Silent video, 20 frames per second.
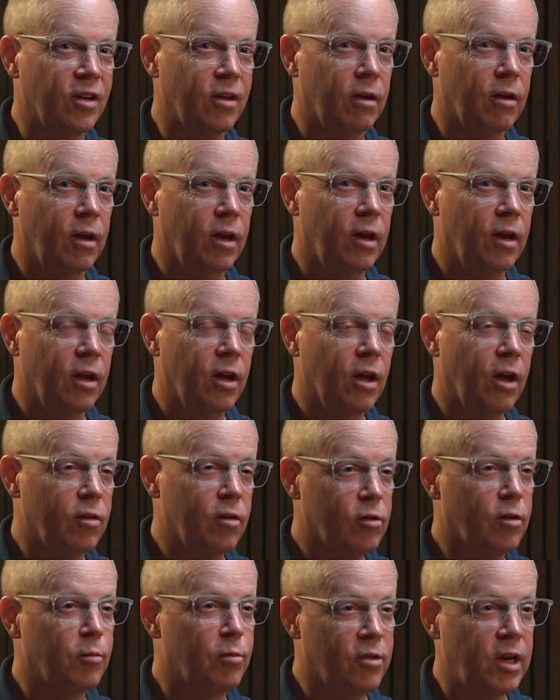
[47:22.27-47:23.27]
a
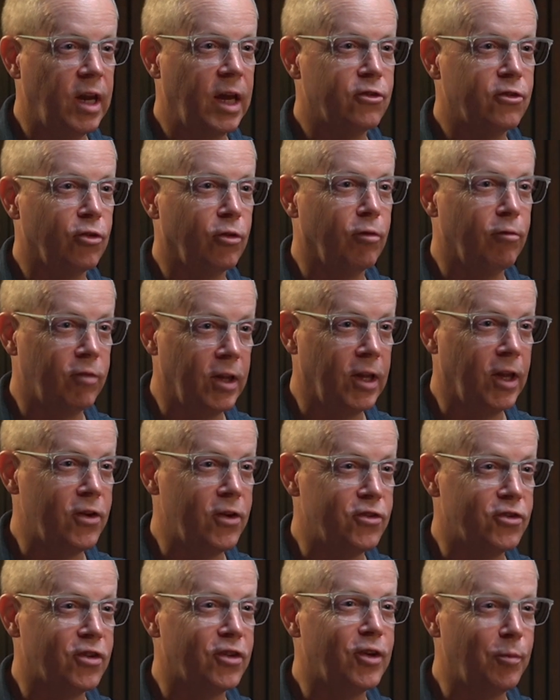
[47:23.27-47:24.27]
substantial
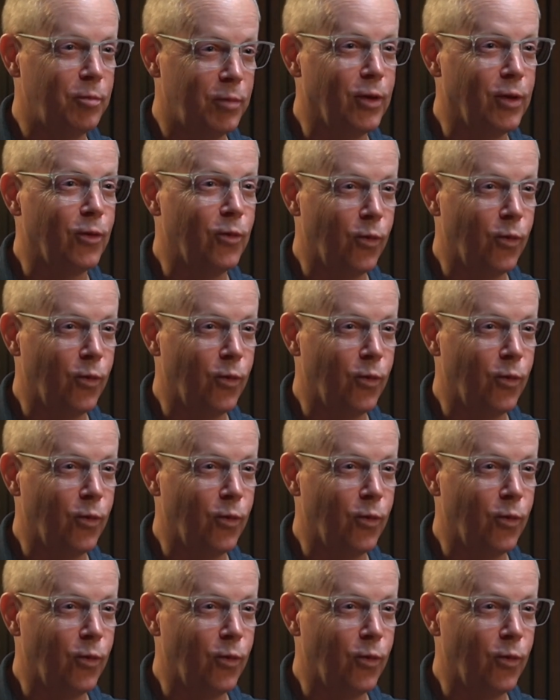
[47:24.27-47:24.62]
village to build